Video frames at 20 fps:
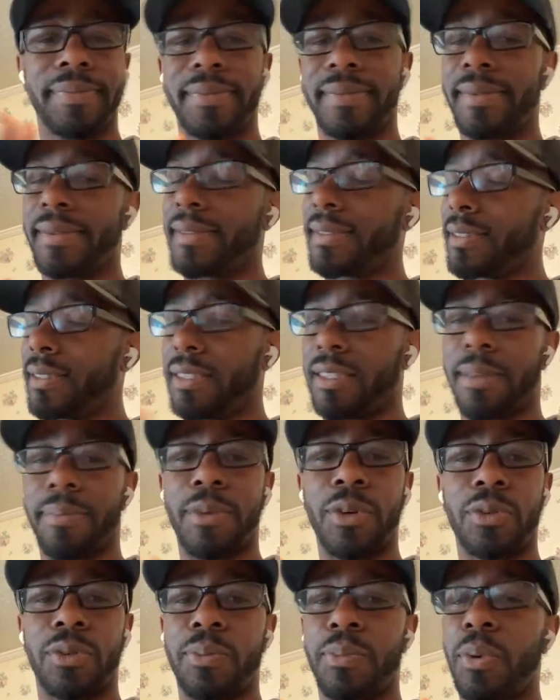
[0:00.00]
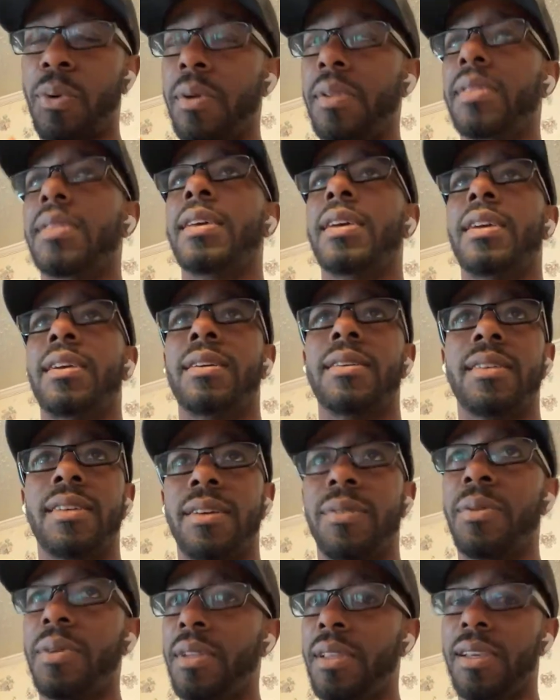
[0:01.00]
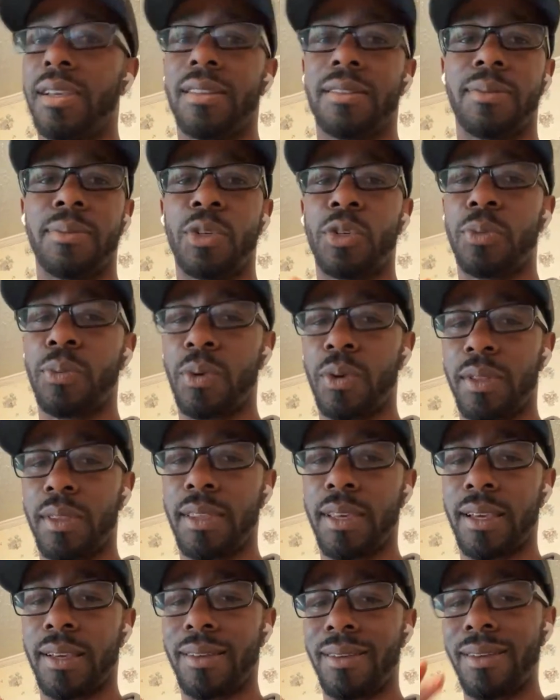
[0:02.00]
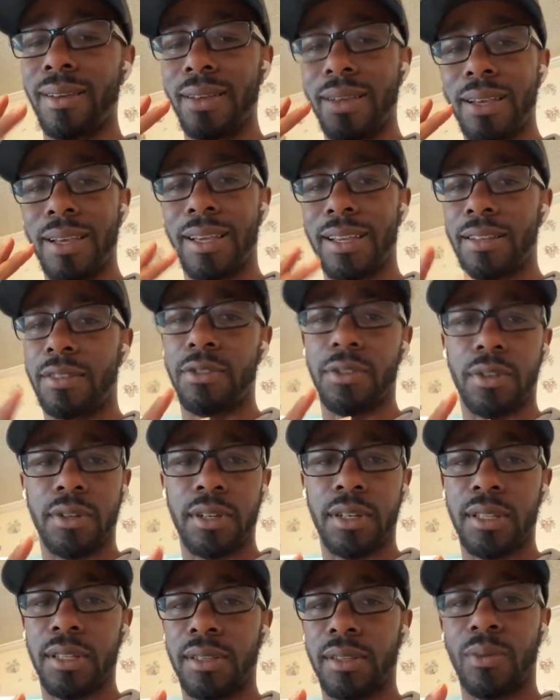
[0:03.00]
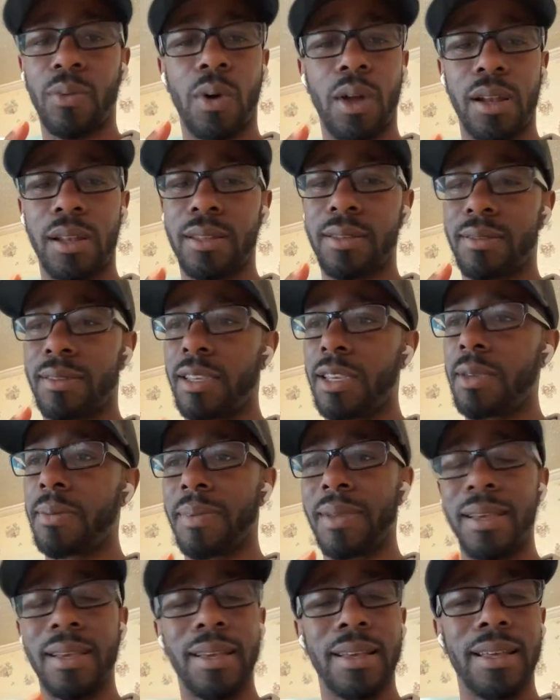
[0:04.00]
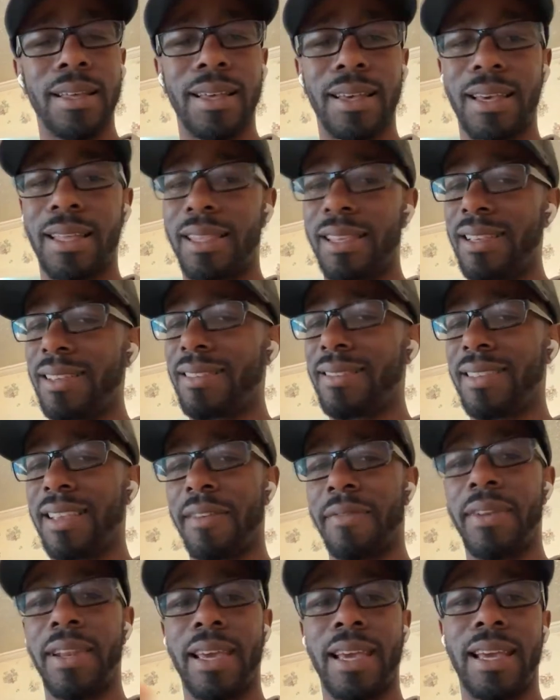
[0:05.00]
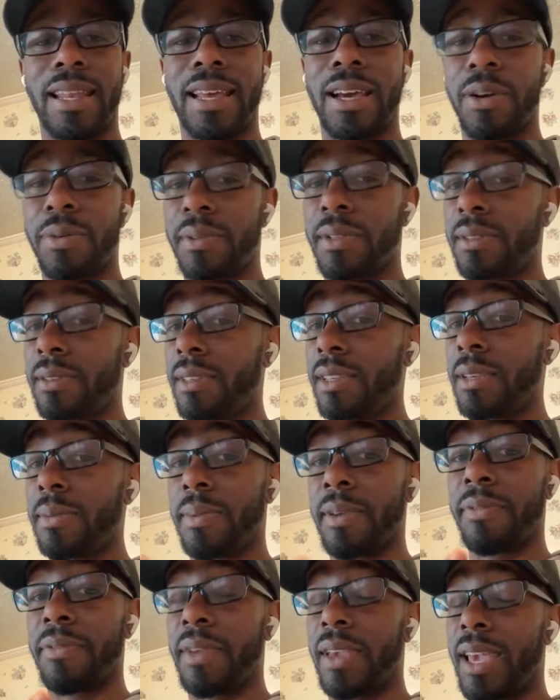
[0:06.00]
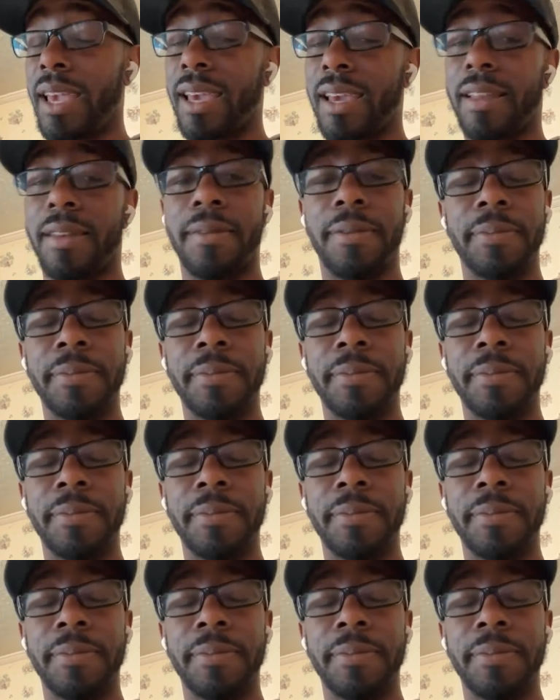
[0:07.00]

It's the most important thing. It really is the most important thing. Get you a good quality sleep, at least 7 to 8 hours of sleep if you can,